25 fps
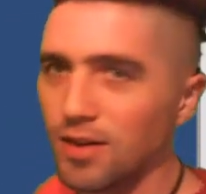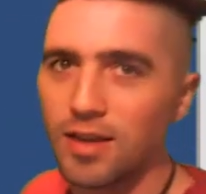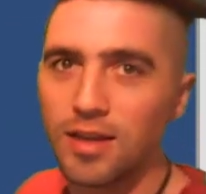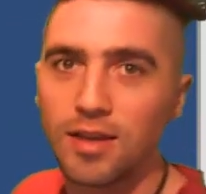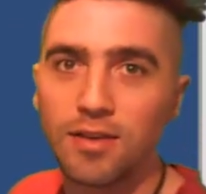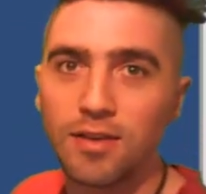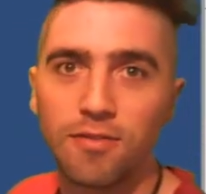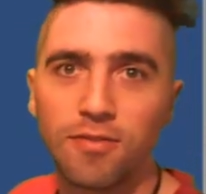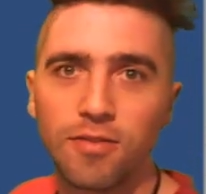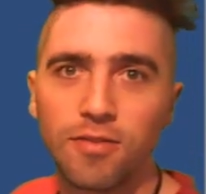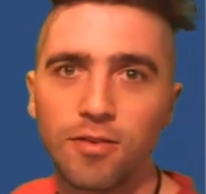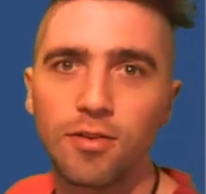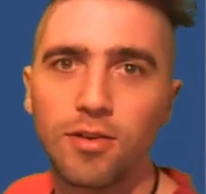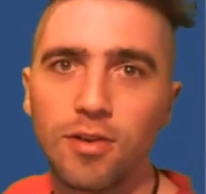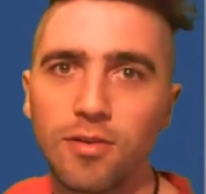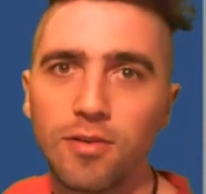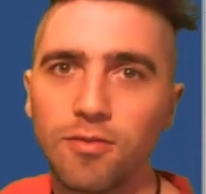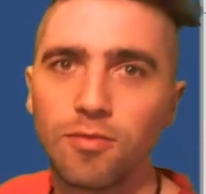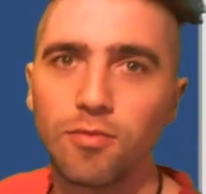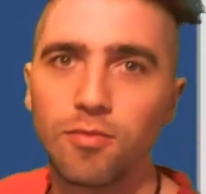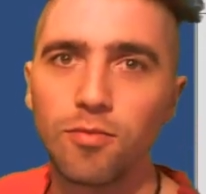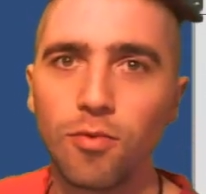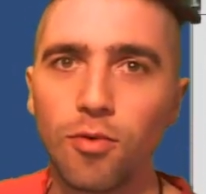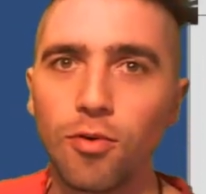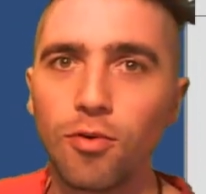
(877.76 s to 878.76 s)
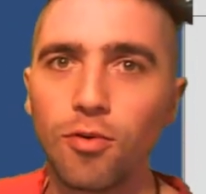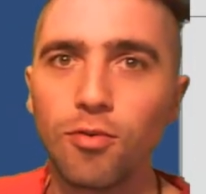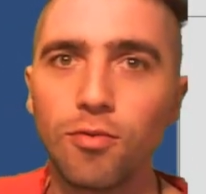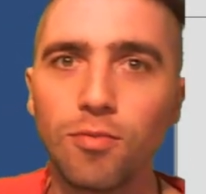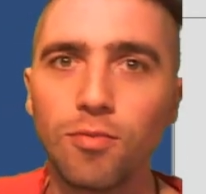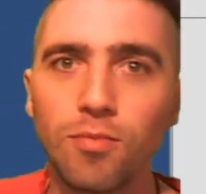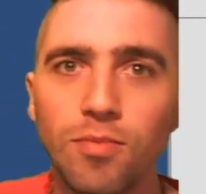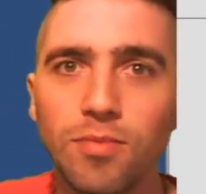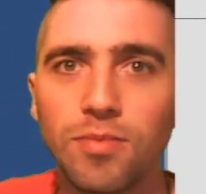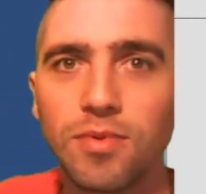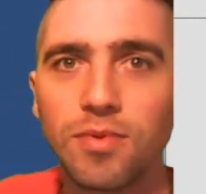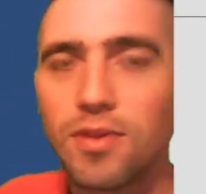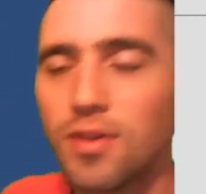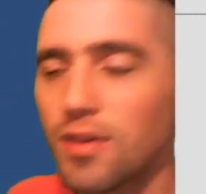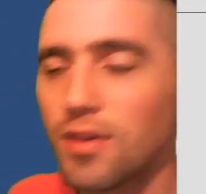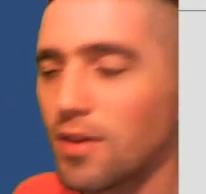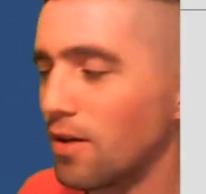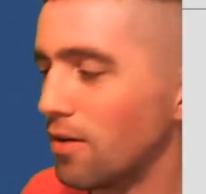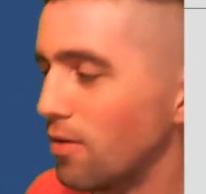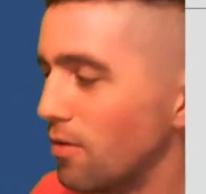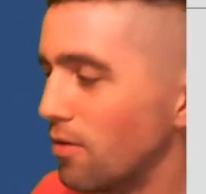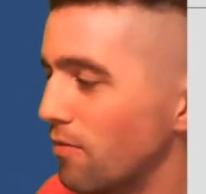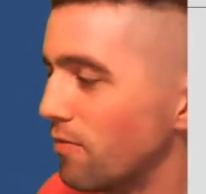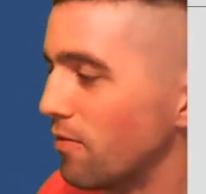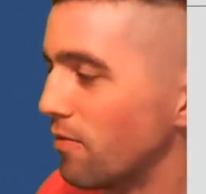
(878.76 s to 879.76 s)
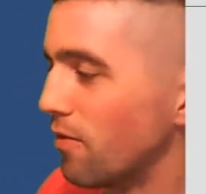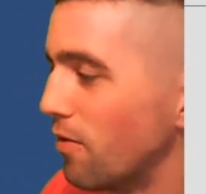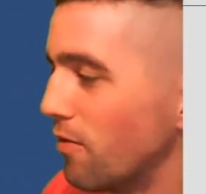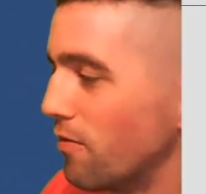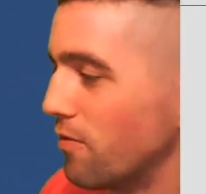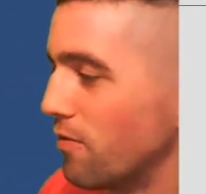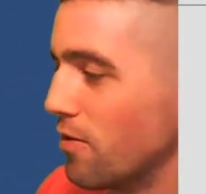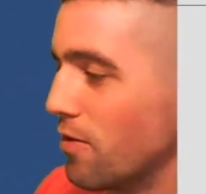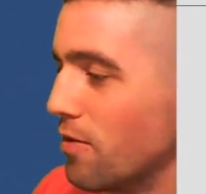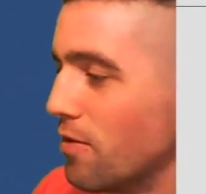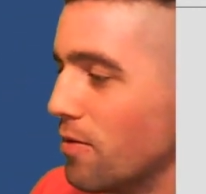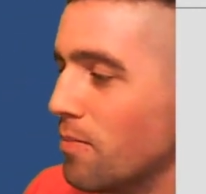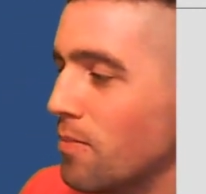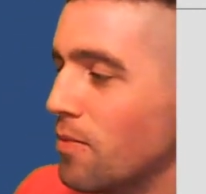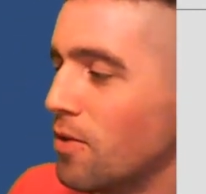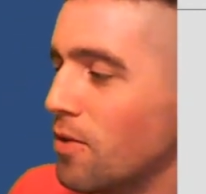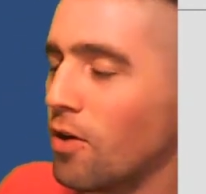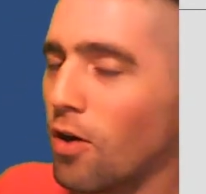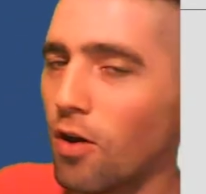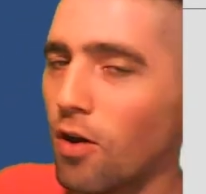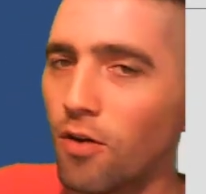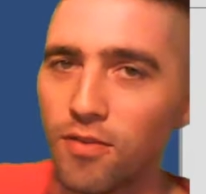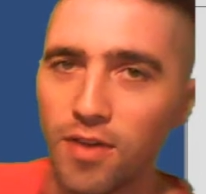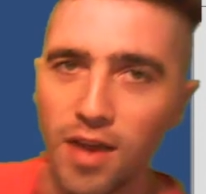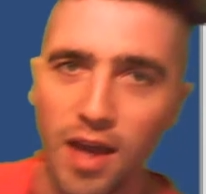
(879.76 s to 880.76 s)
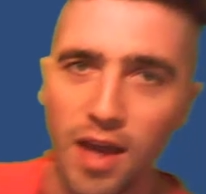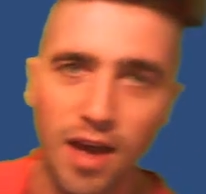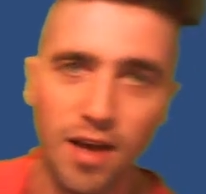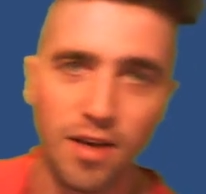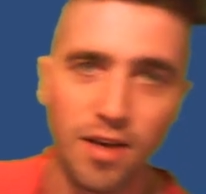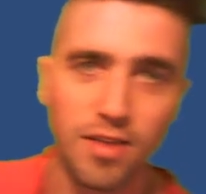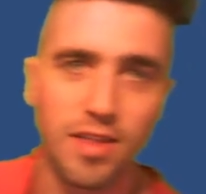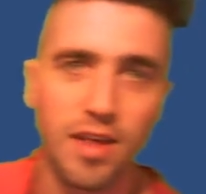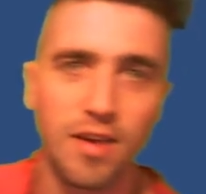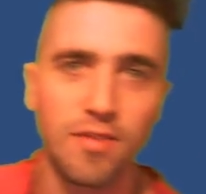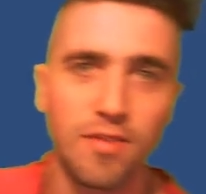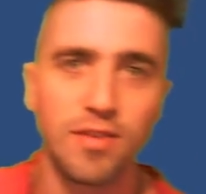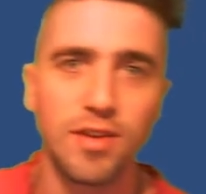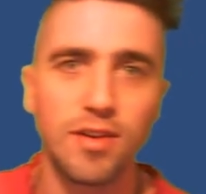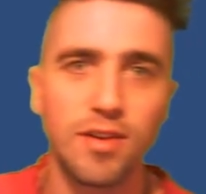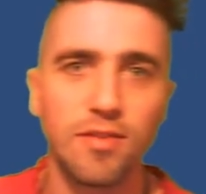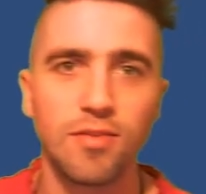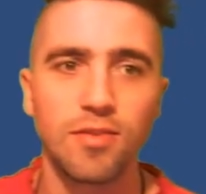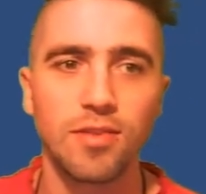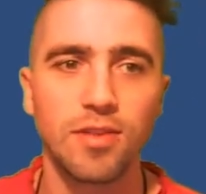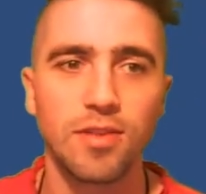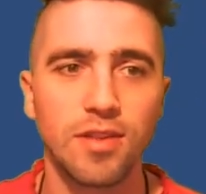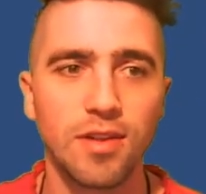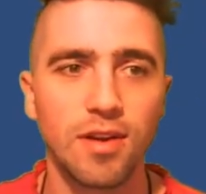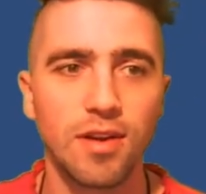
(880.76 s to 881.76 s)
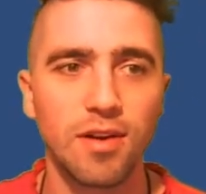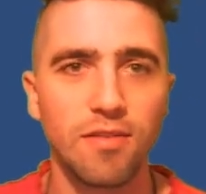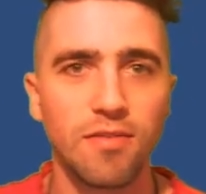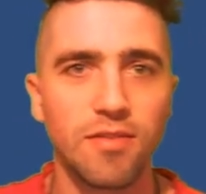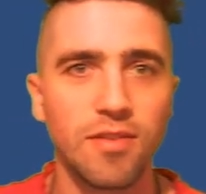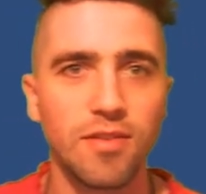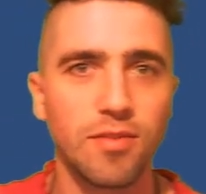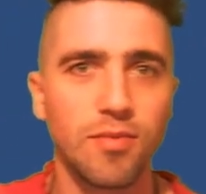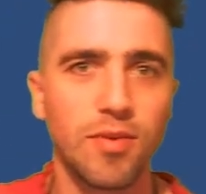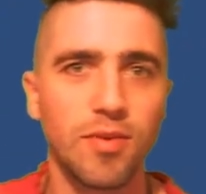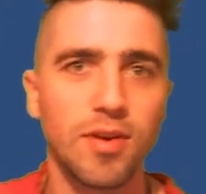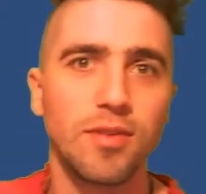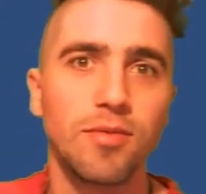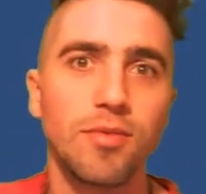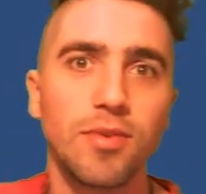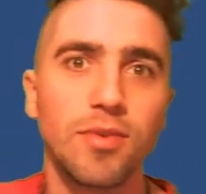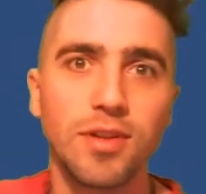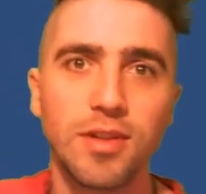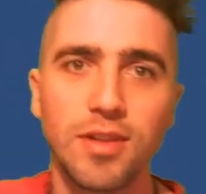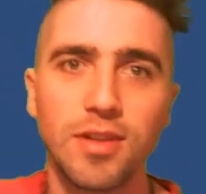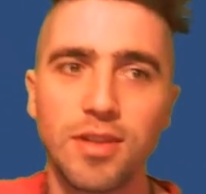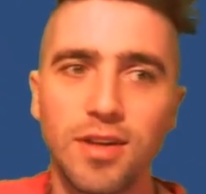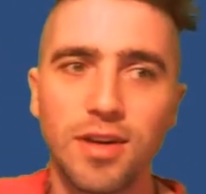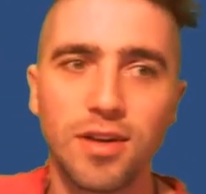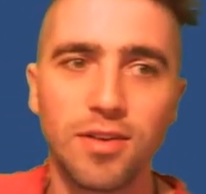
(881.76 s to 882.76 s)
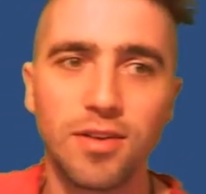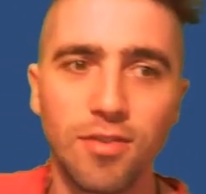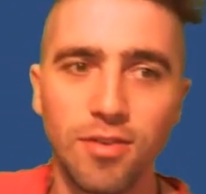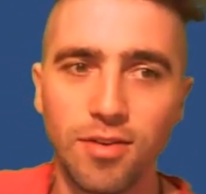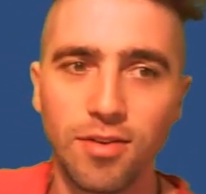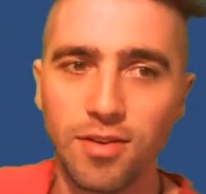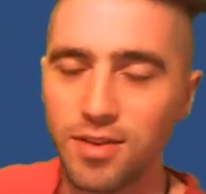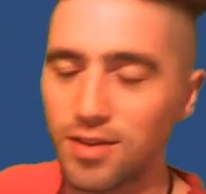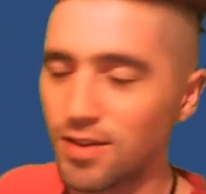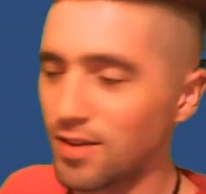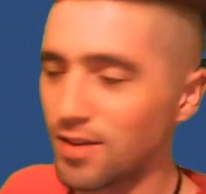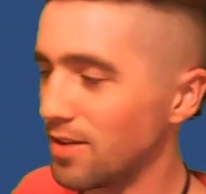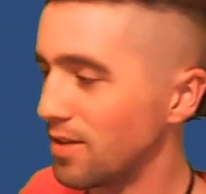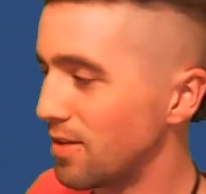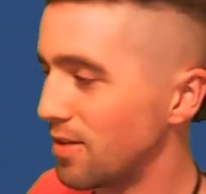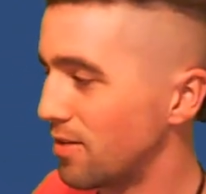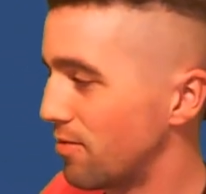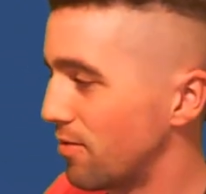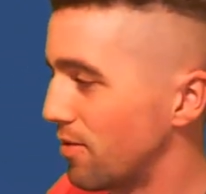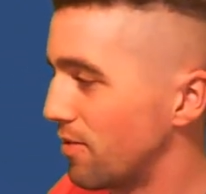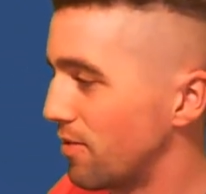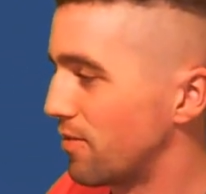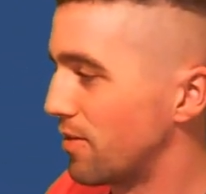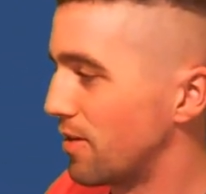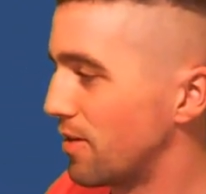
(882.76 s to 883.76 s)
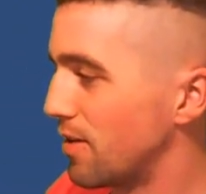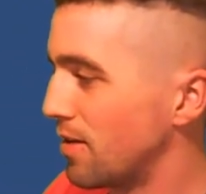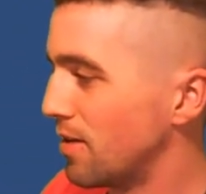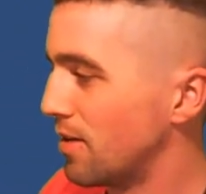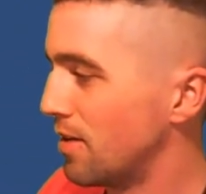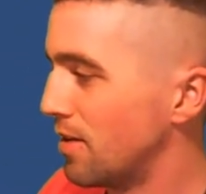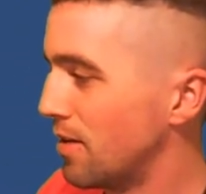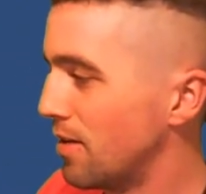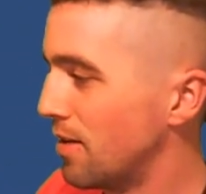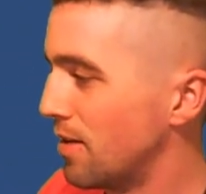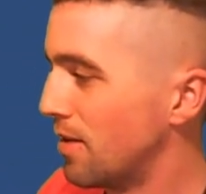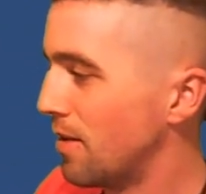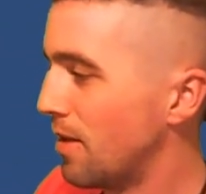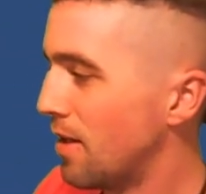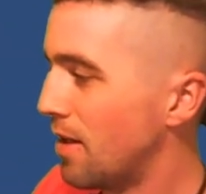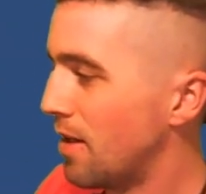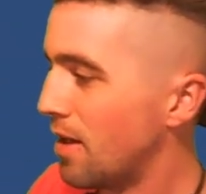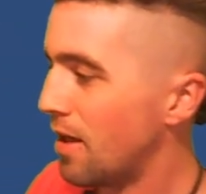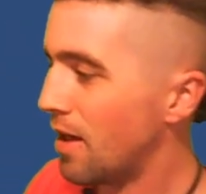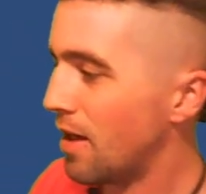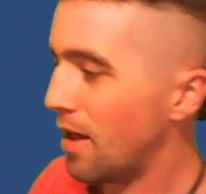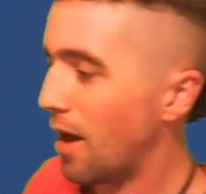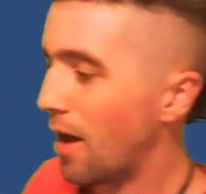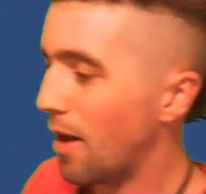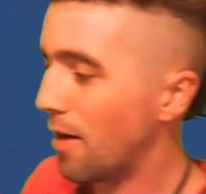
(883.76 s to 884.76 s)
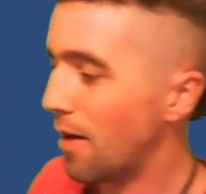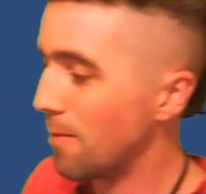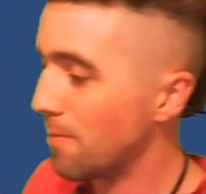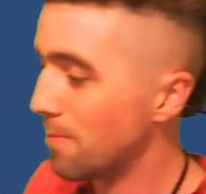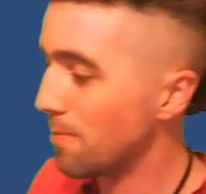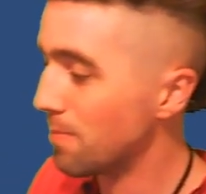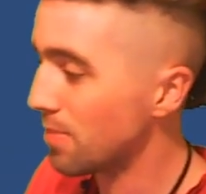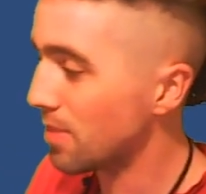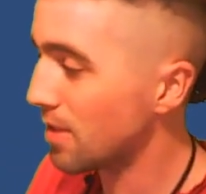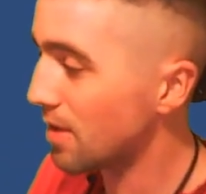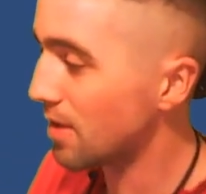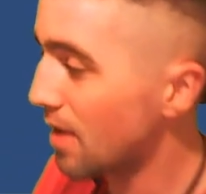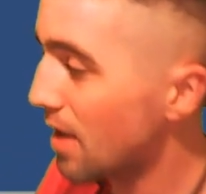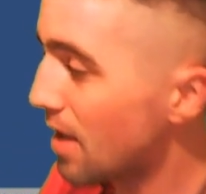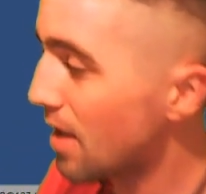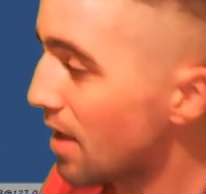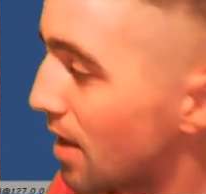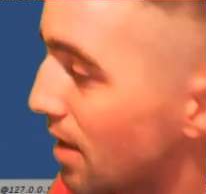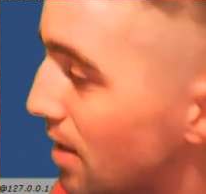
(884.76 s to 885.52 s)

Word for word: in a few different rooms of, of your of your house having different stuff is where you really start noticing this drifting um, yeah